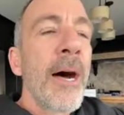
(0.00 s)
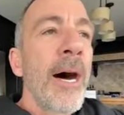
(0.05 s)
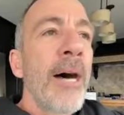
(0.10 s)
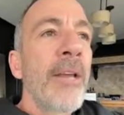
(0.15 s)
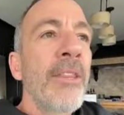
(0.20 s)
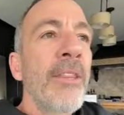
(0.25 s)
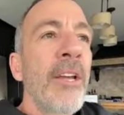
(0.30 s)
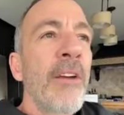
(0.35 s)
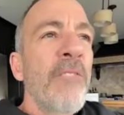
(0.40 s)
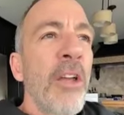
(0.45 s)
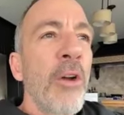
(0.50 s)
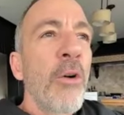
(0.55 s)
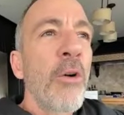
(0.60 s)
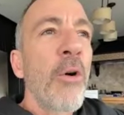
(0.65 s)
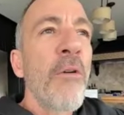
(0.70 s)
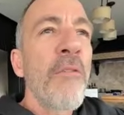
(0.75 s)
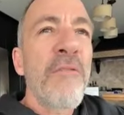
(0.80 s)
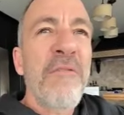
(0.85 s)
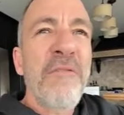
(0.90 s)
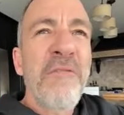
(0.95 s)
uh, their their
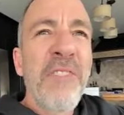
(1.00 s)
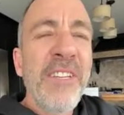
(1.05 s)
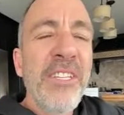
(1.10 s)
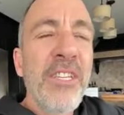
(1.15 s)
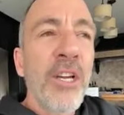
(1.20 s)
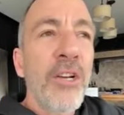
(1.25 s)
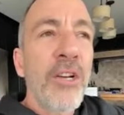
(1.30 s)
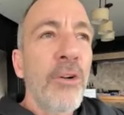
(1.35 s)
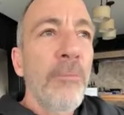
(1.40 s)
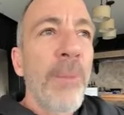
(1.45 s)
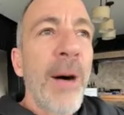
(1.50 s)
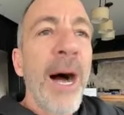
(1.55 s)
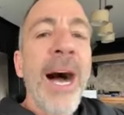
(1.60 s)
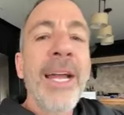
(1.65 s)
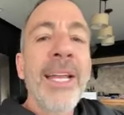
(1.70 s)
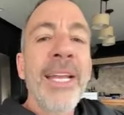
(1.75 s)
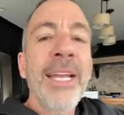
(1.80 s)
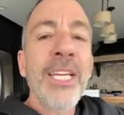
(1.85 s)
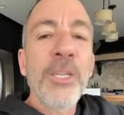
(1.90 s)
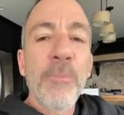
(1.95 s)
own physical
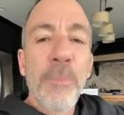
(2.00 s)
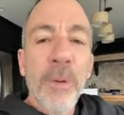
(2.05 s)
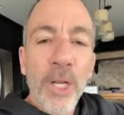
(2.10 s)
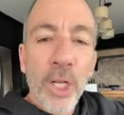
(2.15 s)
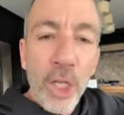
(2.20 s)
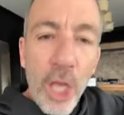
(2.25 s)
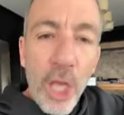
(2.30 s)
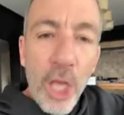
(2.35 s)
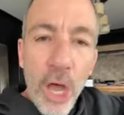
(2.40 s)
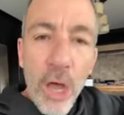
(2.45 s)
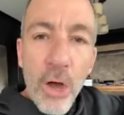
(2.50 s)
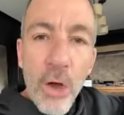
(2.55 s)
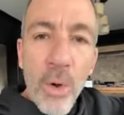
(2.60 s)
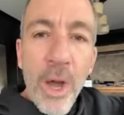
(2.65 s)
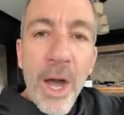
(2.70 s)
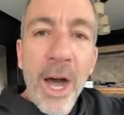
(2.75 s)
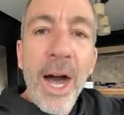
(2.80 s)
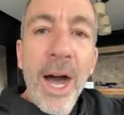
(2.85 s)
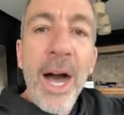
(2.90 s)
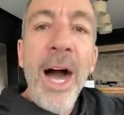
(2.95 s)
bodies
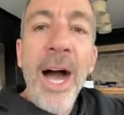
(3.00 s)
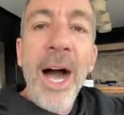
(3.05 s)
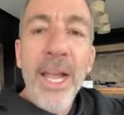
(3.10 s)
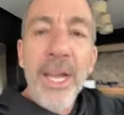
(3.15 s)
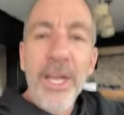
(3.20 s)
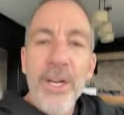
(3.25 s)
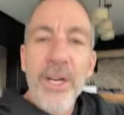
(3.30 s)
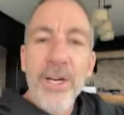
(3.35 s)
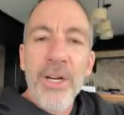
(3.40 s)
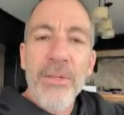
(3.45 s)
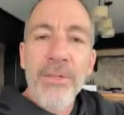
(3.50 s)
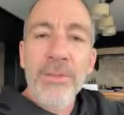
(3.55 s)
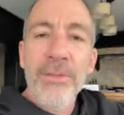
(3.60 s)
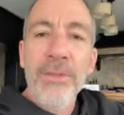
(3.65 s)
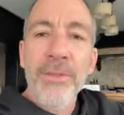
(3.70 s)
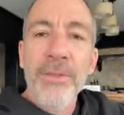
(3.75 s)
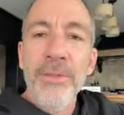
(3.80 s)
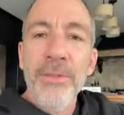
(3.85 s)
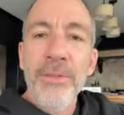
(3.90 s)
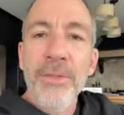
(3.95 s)
below a higher
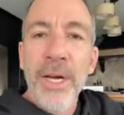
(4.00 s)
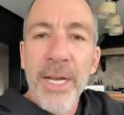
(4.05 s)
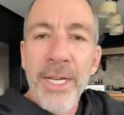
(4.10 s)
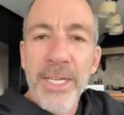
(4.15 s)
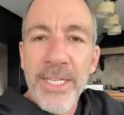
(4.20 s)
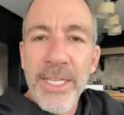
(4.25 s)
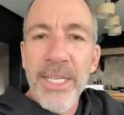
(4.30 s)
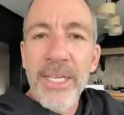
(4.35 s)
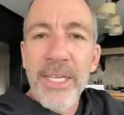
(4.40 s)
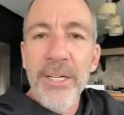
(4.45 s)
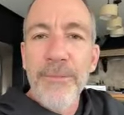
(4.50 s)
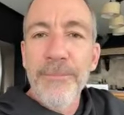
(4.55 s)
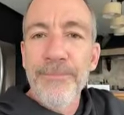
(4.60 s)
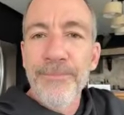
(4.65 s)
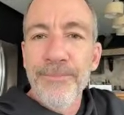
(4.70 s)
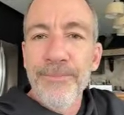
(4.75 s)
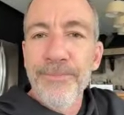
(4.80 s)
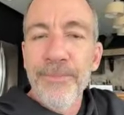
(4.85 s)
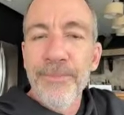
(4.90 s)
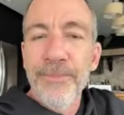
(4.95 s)
ideal.
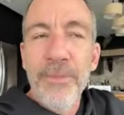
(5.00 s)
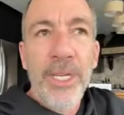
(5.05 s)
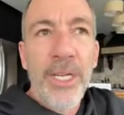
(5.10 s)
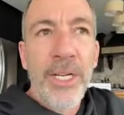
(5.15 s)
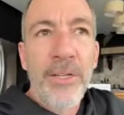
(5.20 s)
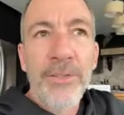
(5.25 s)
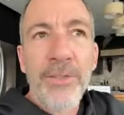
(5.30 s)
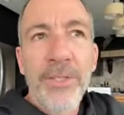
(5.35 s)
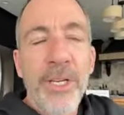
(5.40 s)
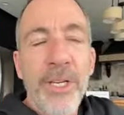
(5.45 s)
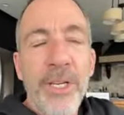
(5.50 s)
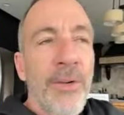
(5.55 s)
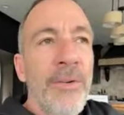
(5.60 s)
You know, I so.